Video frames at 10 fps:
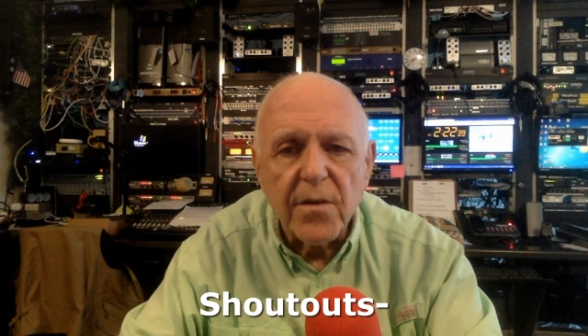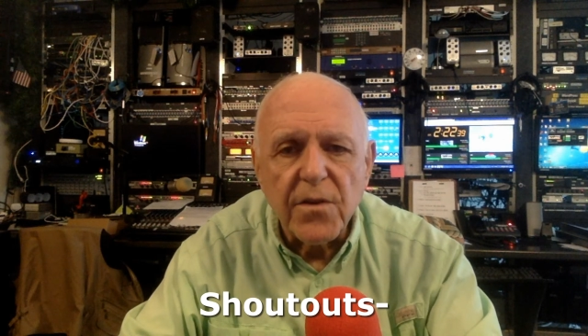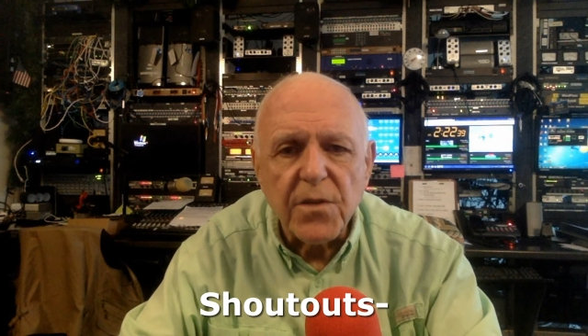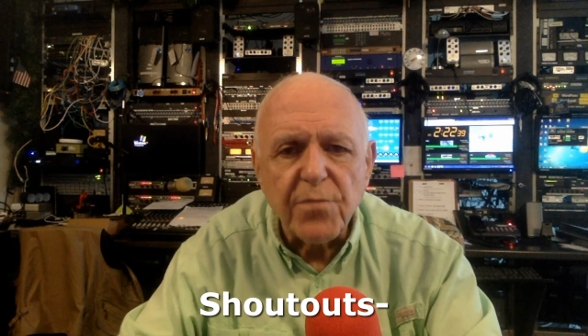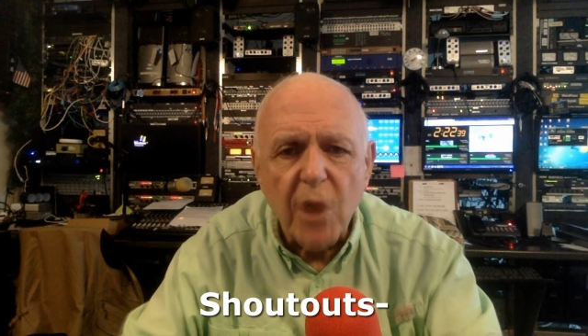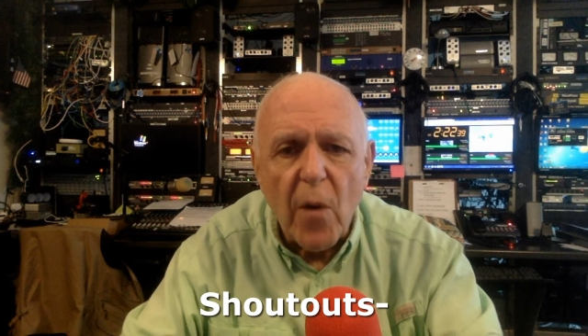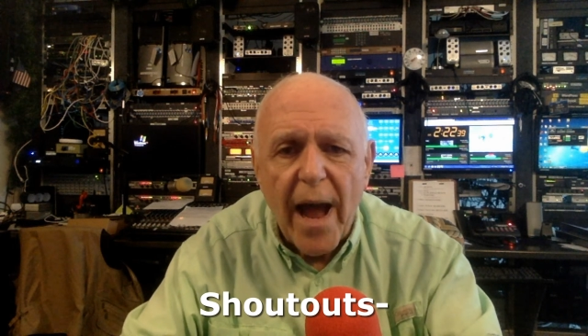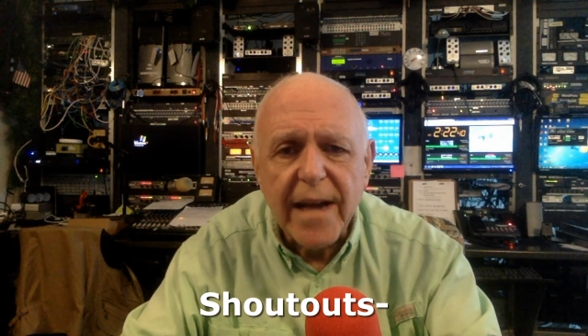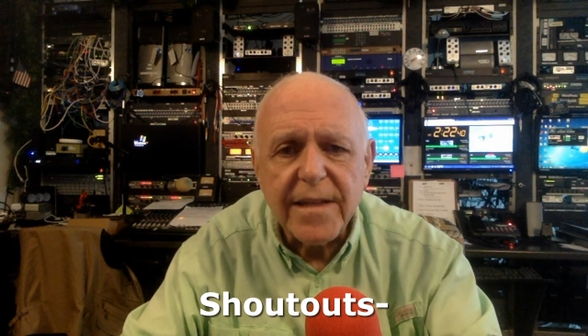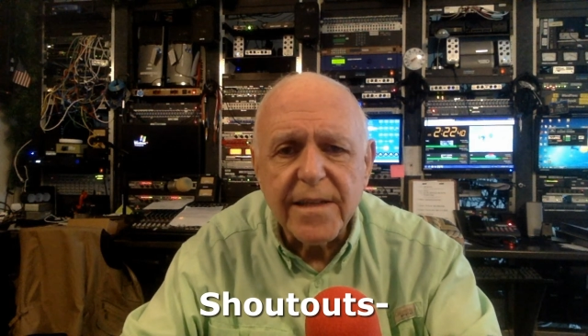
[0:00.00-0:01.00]
This is
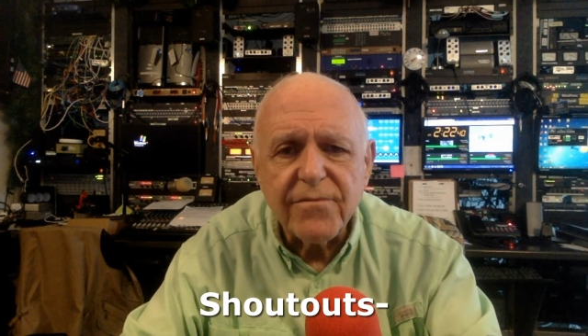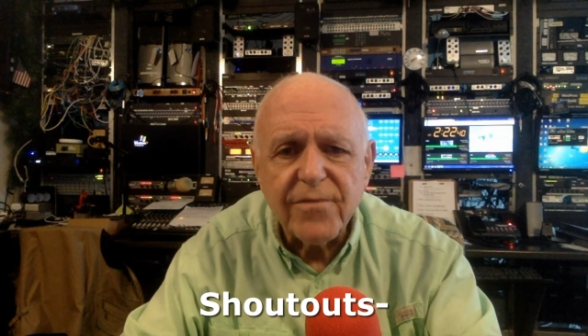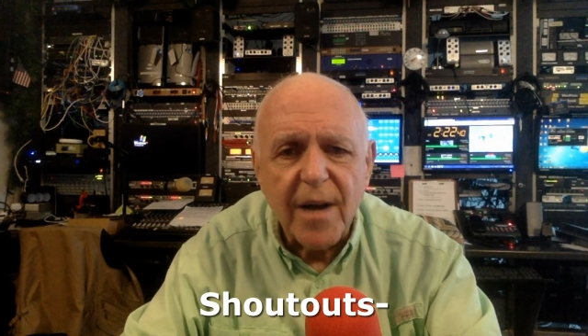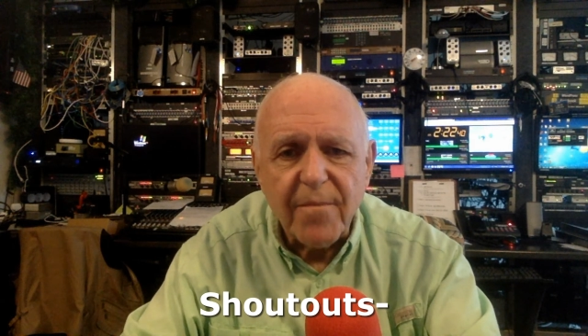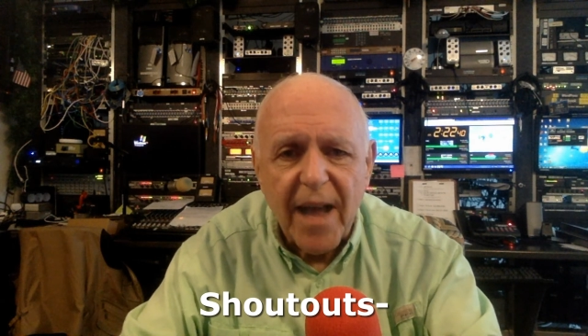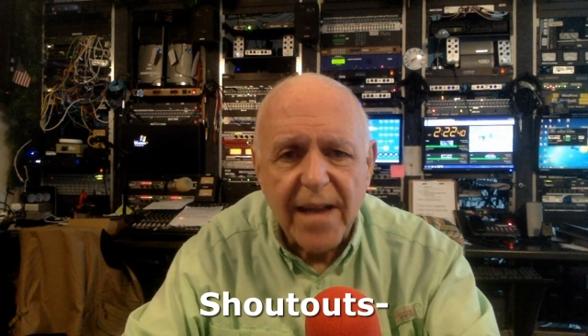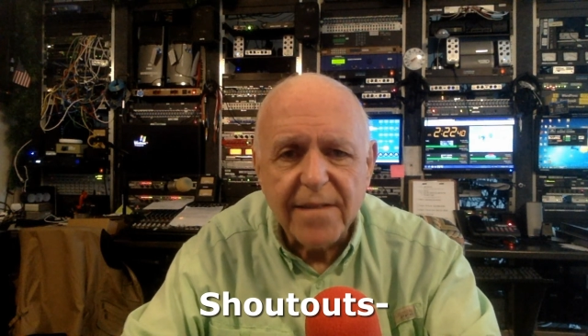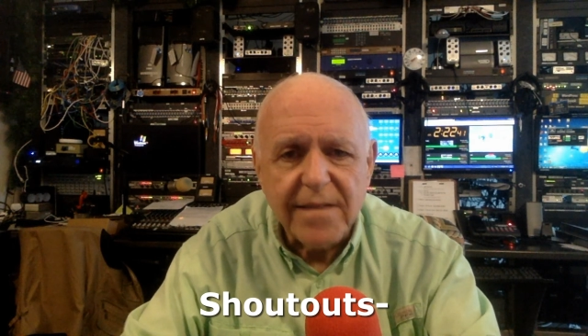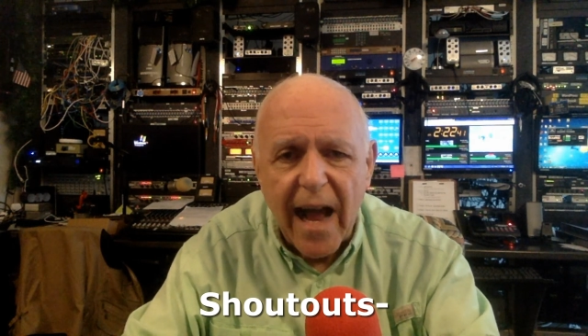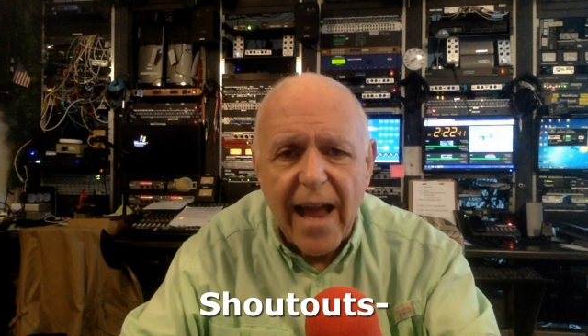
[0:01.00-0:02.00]
proactive. I'm not
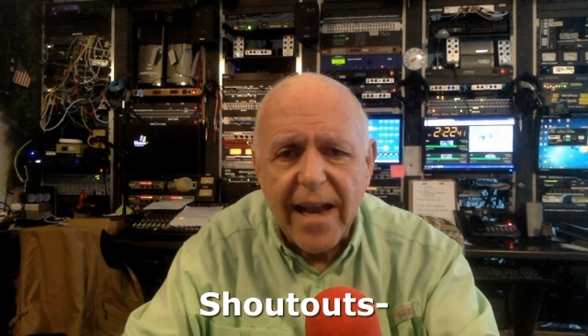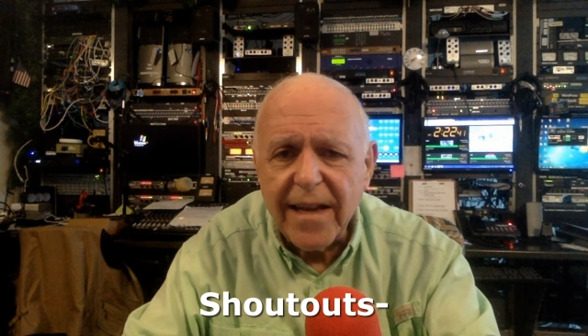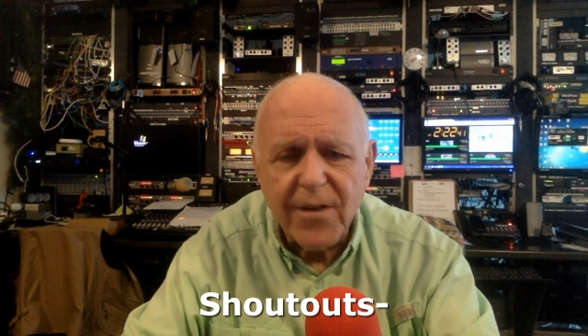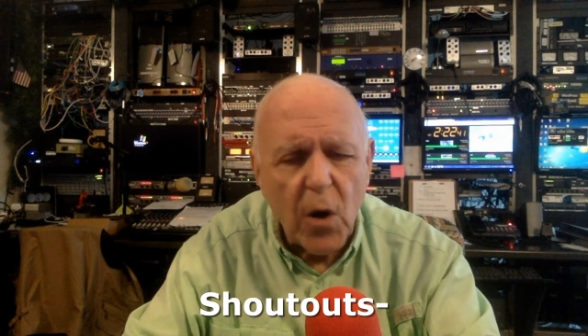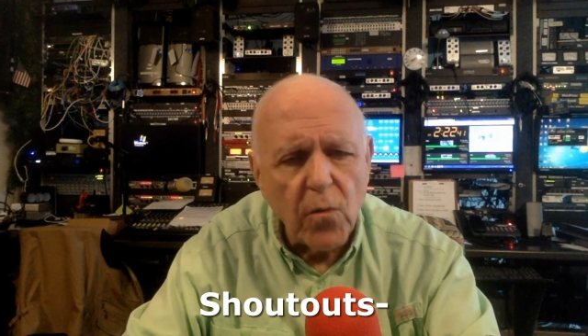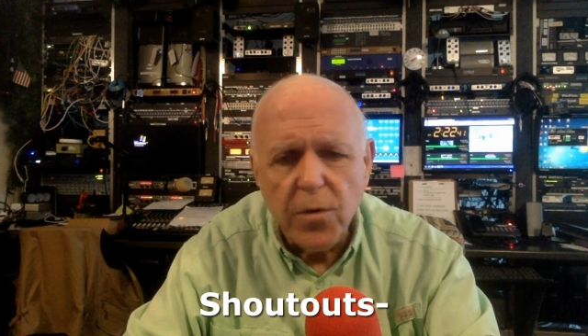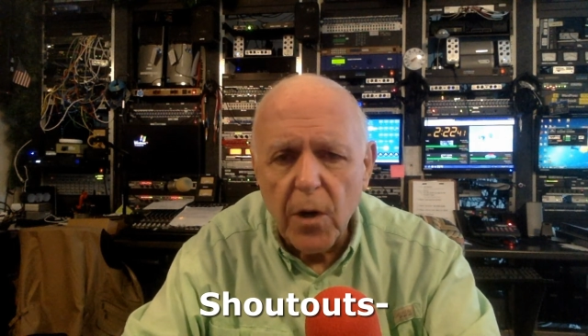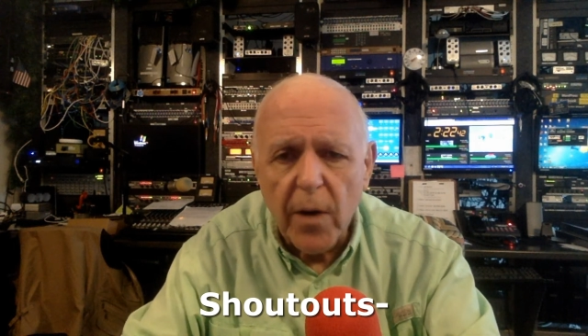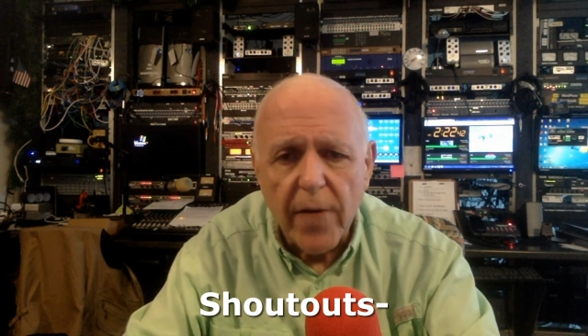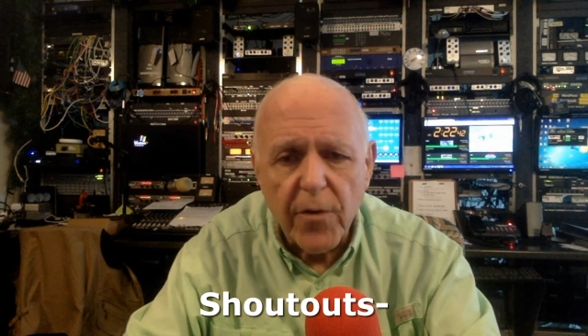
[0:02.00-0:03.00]
dying.
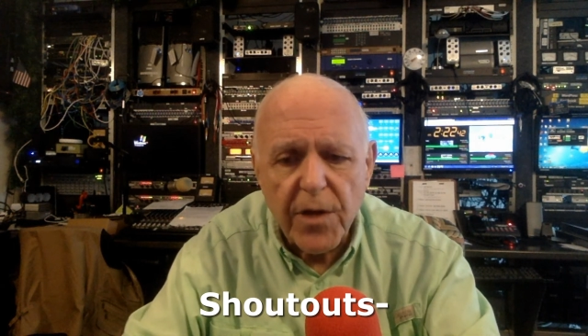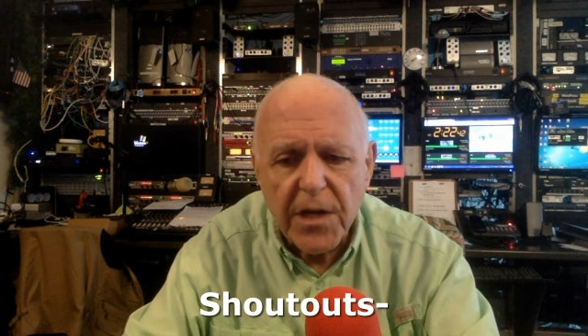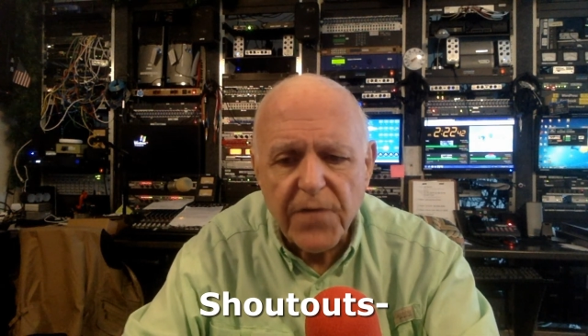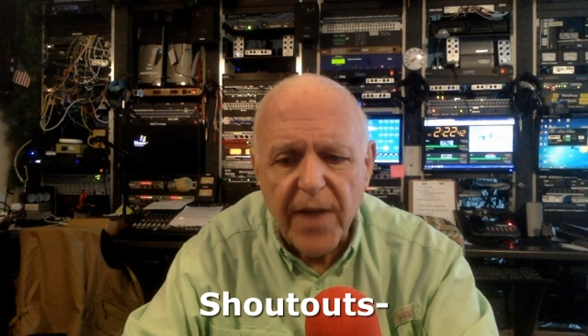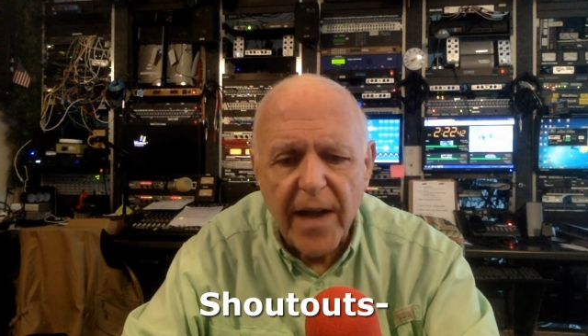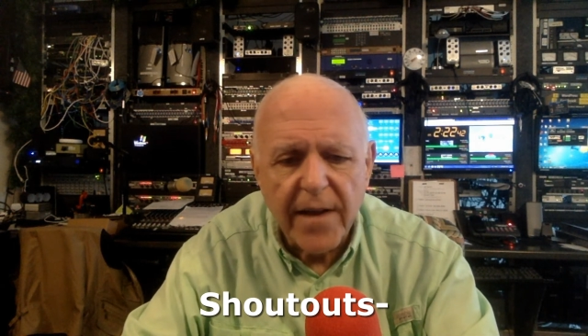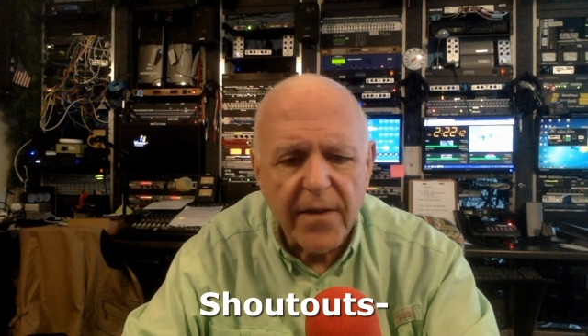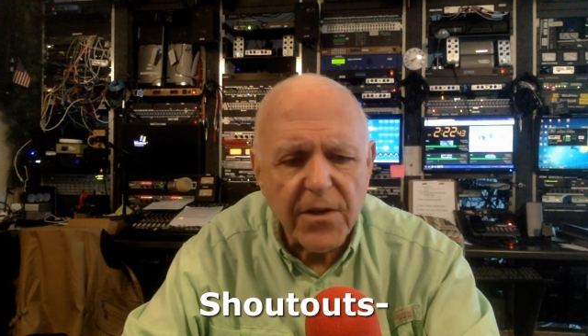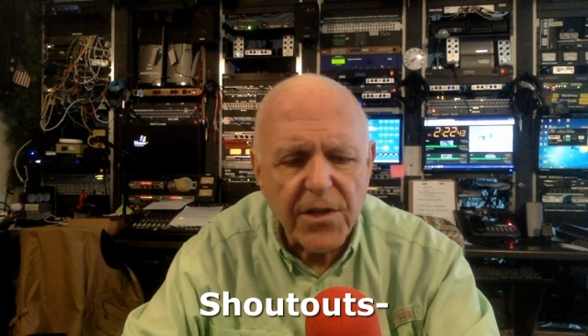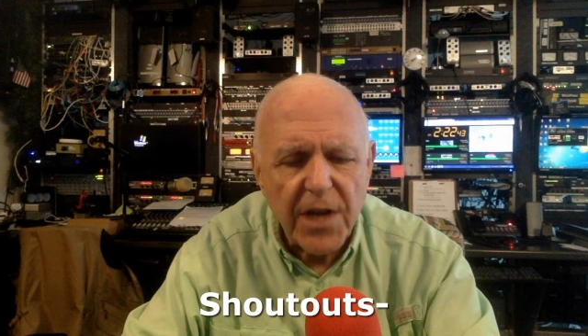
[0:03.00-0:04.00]
No, everything's fine.
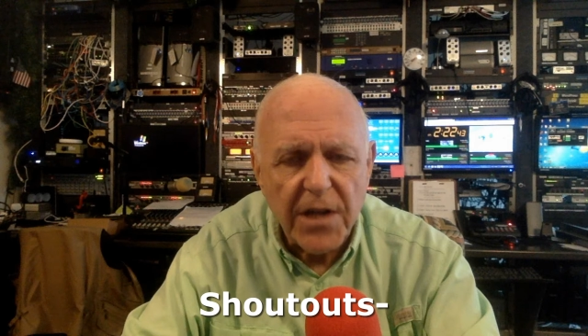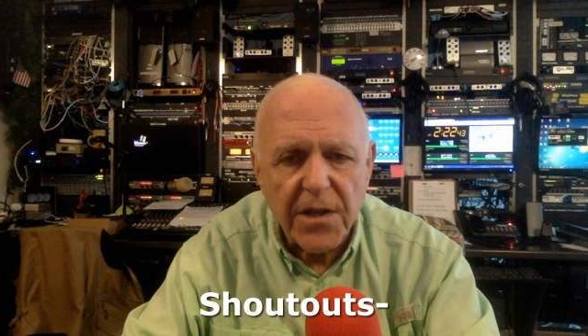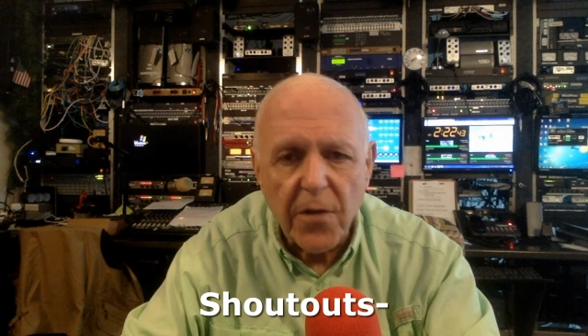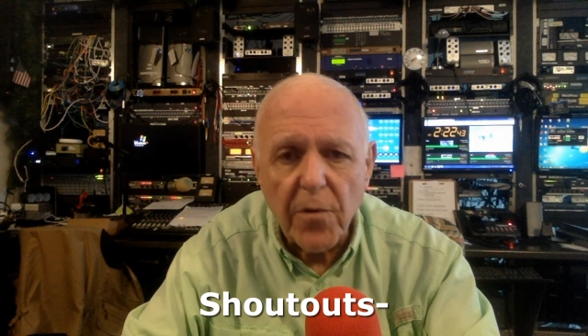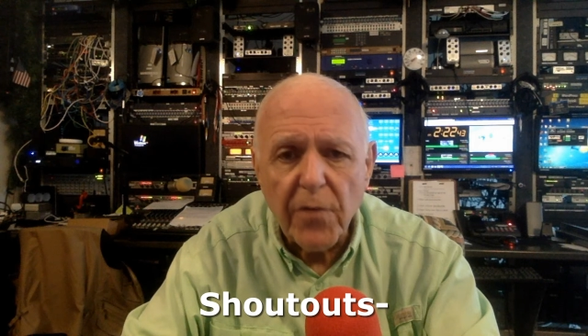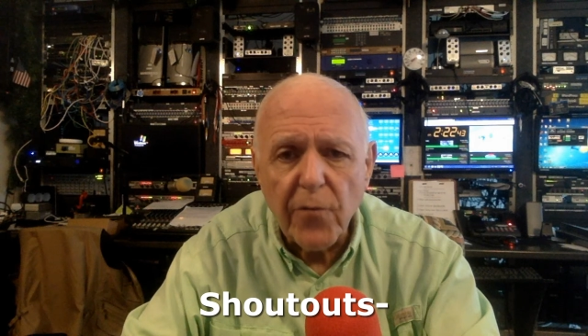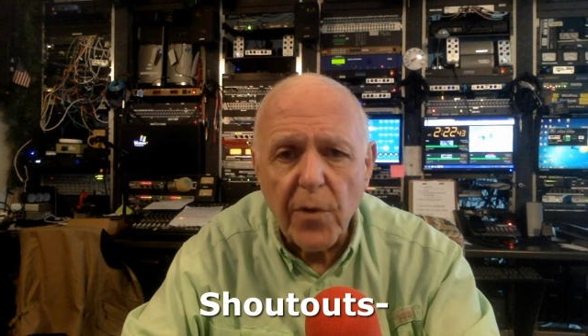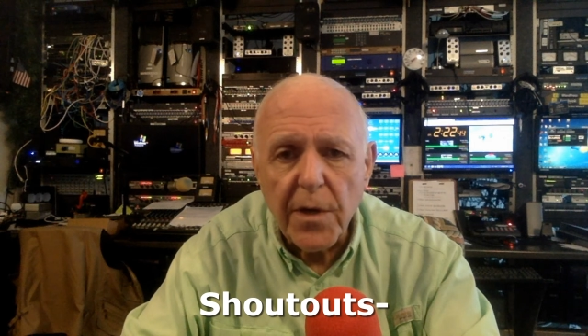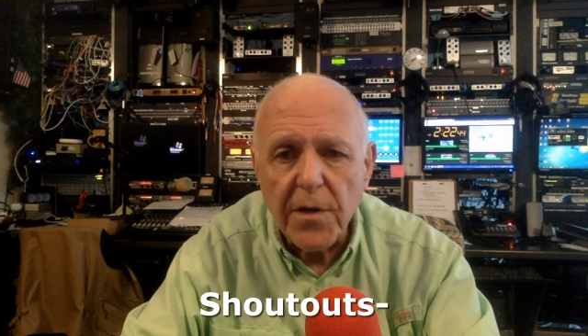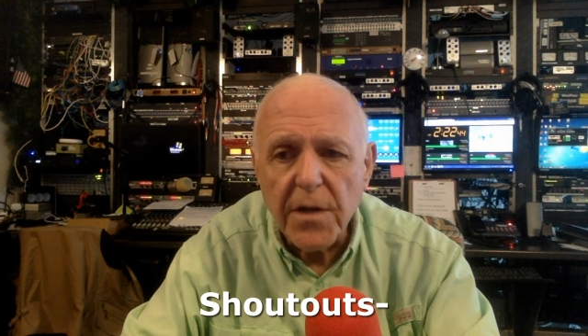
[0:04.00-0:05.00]
Nothing's changed in 3 or
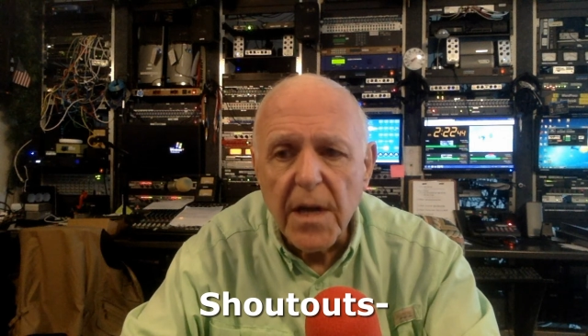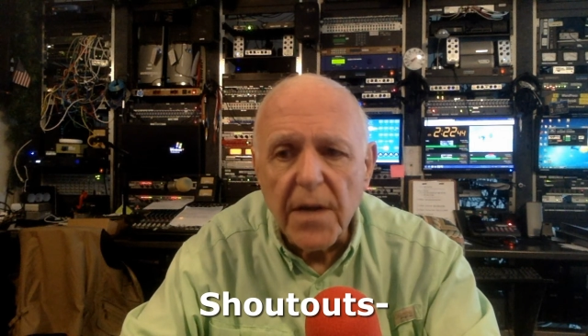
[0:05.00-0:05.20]
4 years.